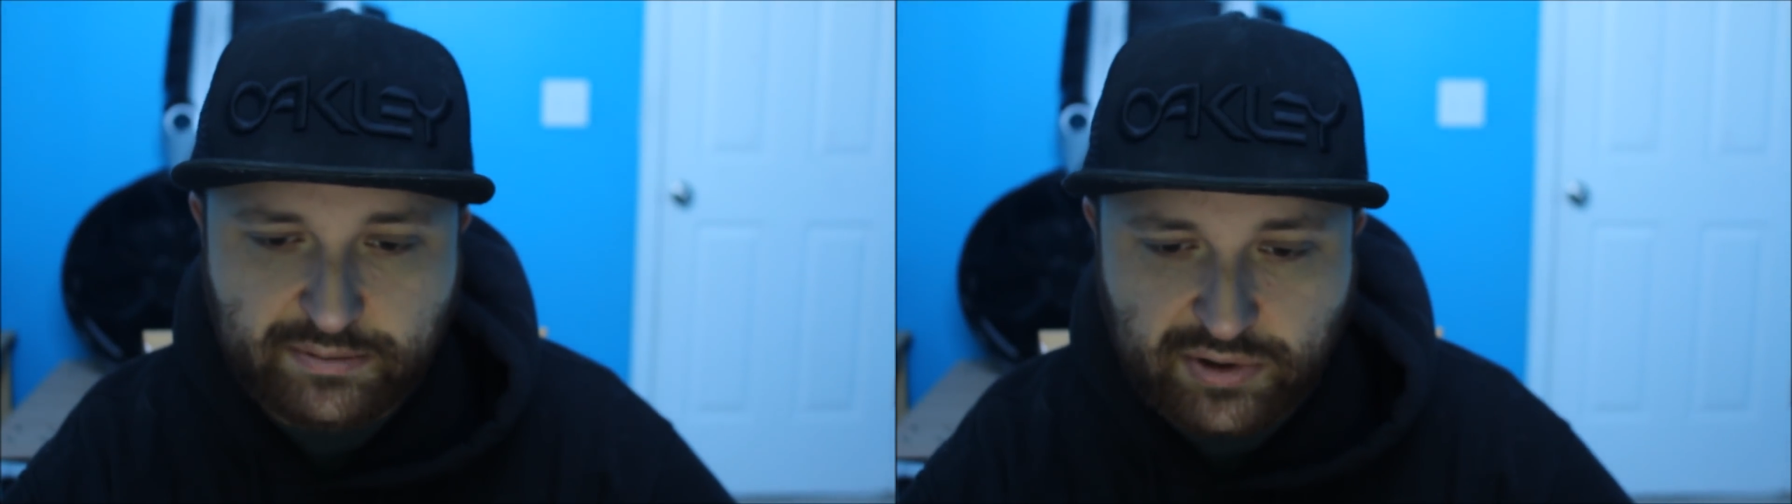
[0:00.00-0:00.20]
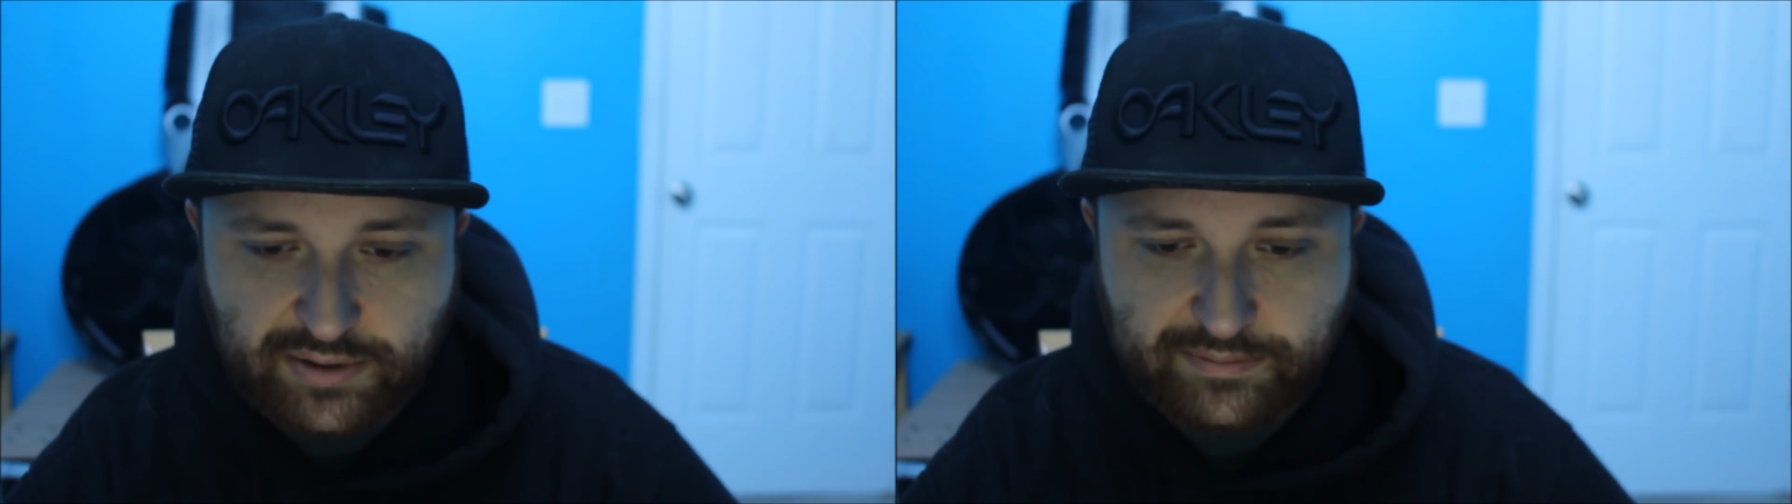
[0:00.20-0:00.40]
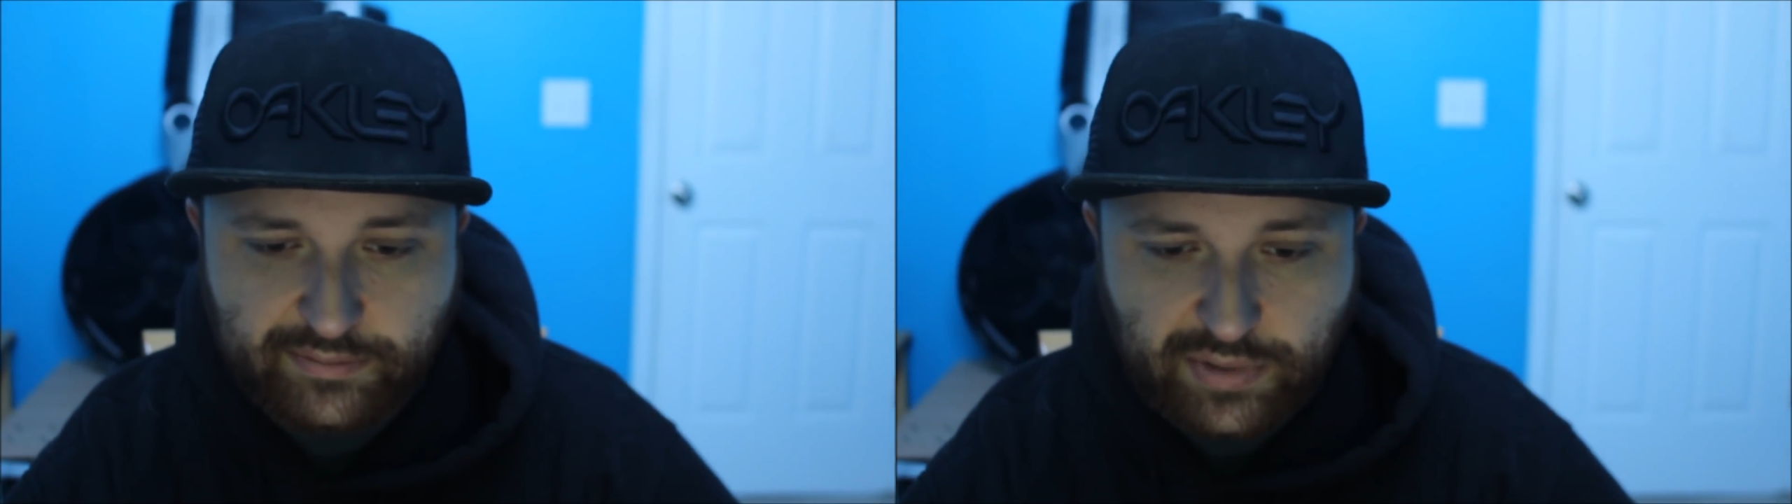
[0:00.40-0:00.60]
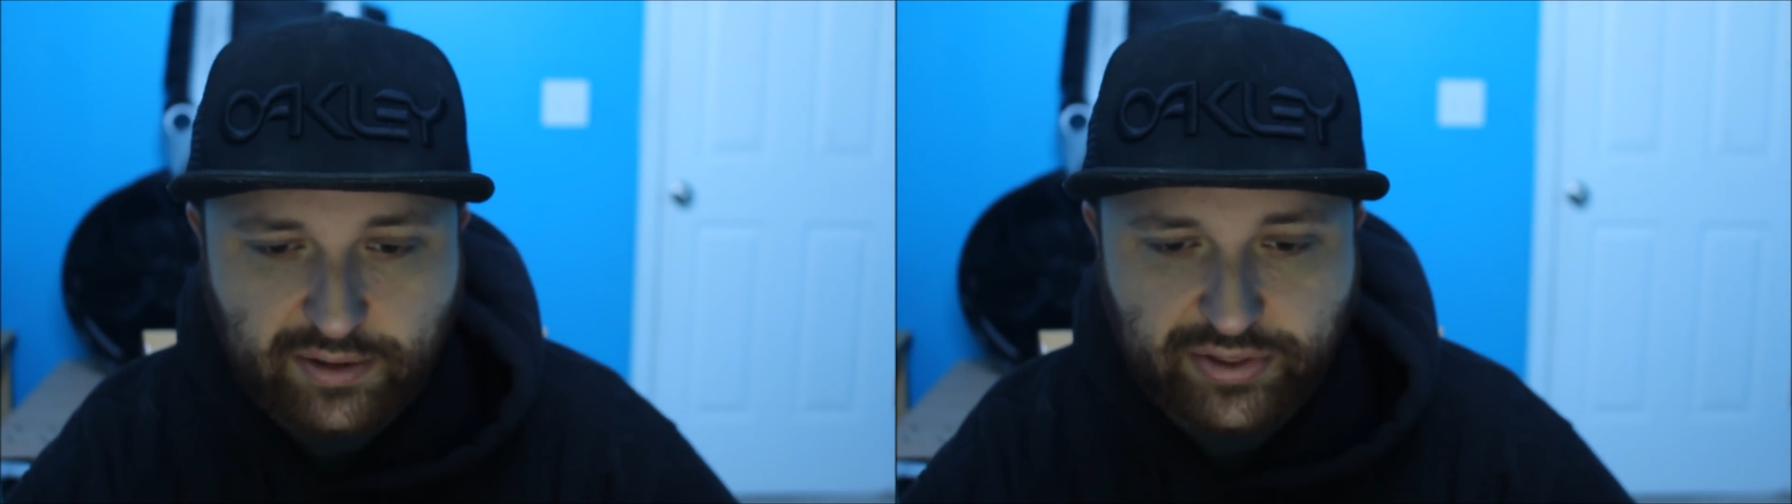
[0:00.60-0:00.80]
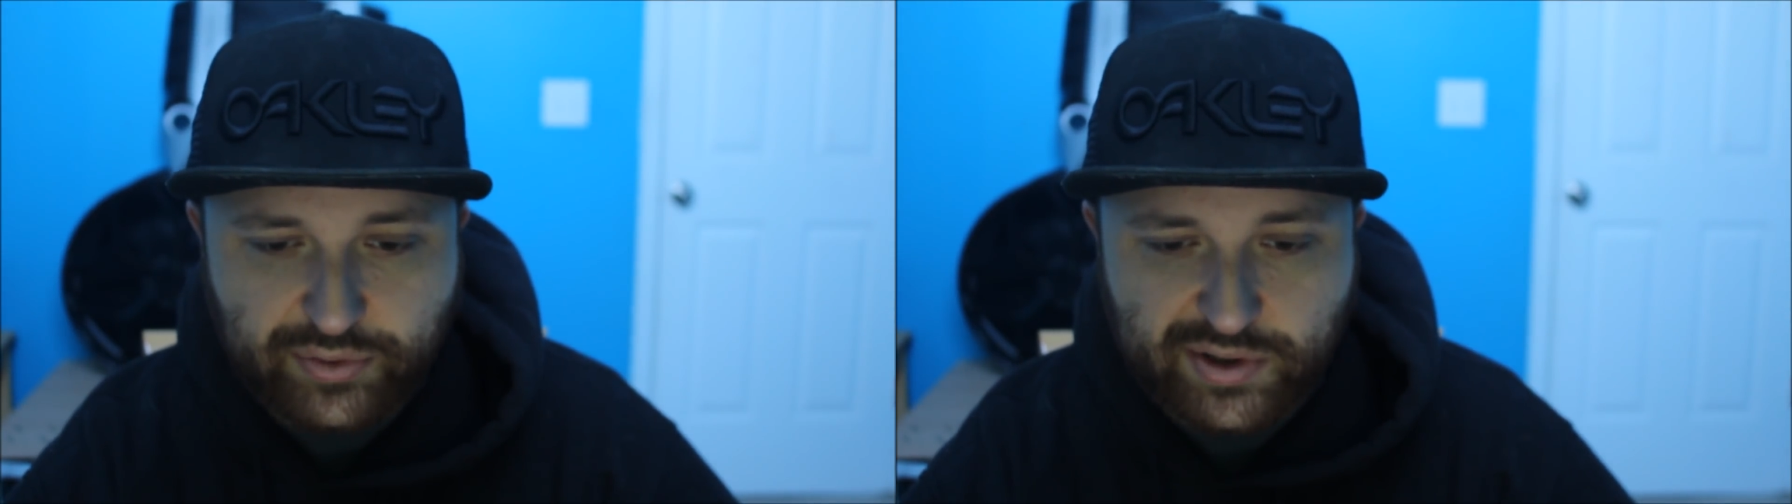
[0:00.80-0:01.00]
but
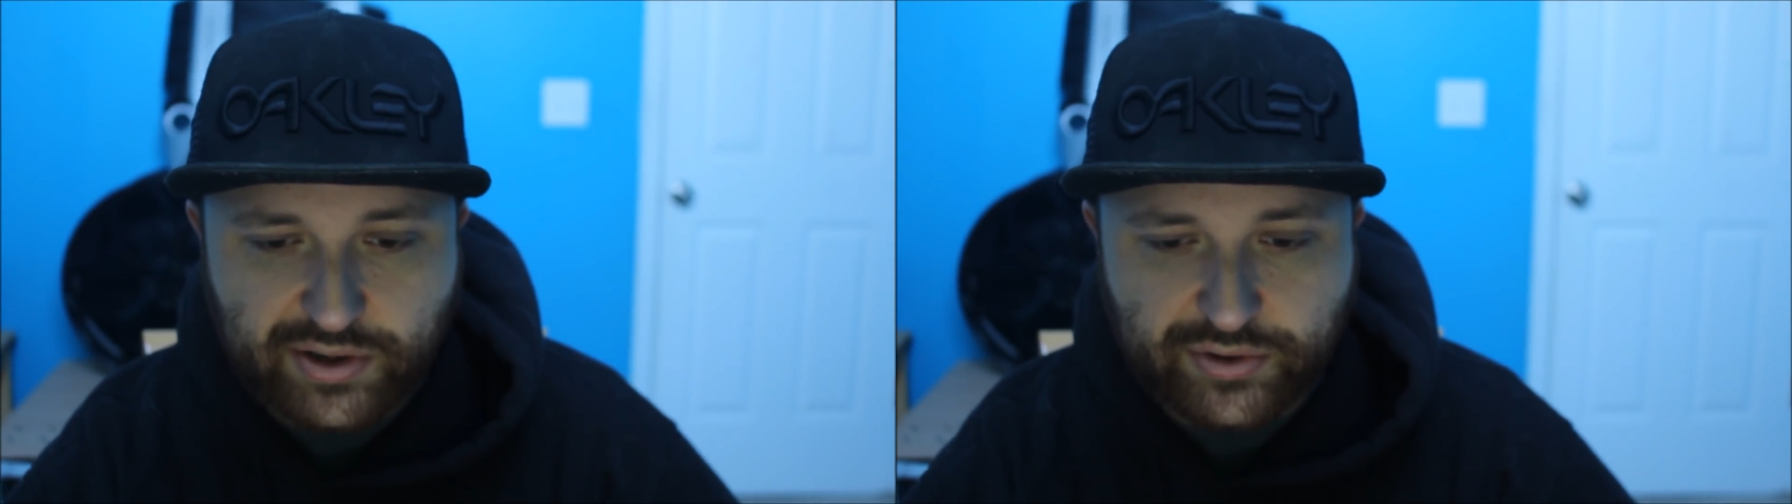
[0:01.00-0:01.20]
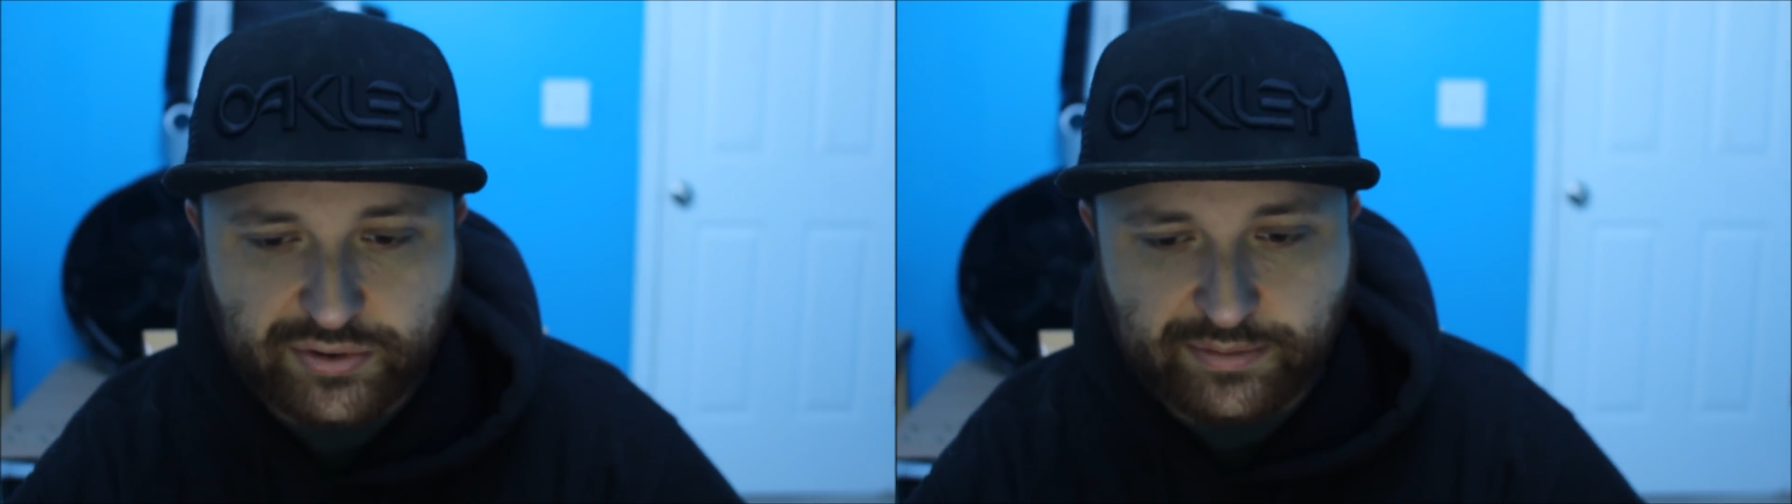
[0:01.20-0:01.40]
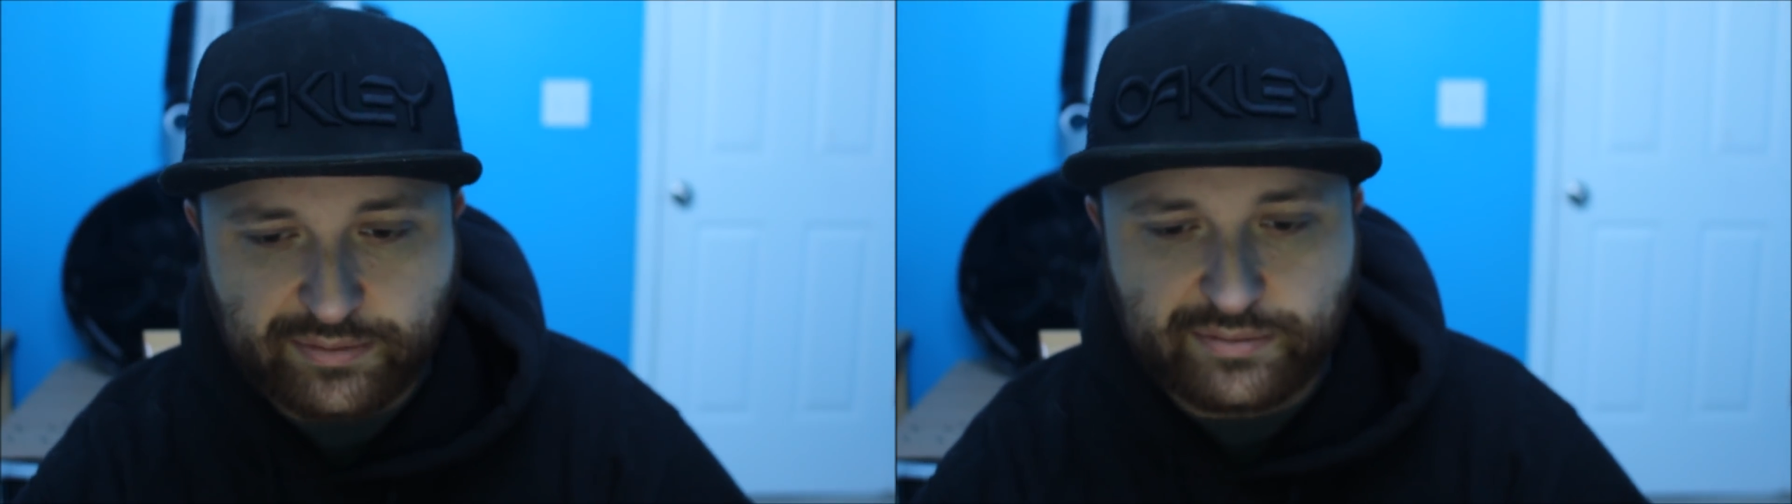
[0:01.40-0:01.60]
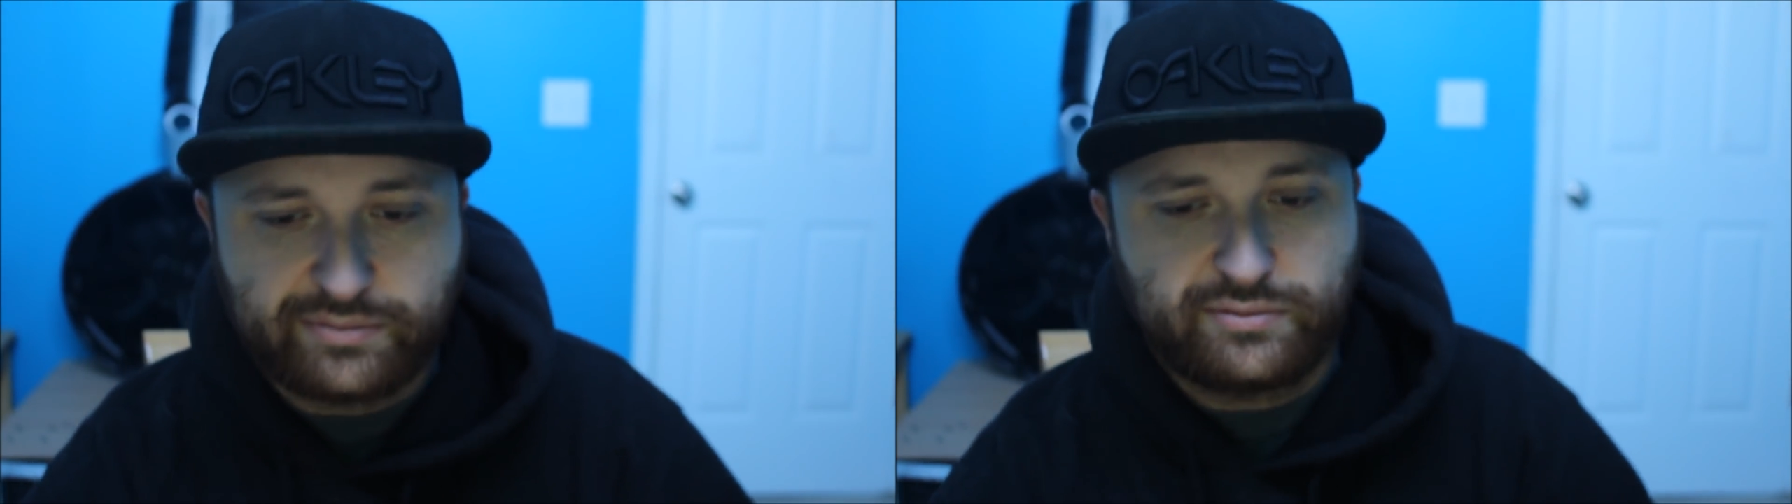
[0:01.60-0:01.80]
about $325,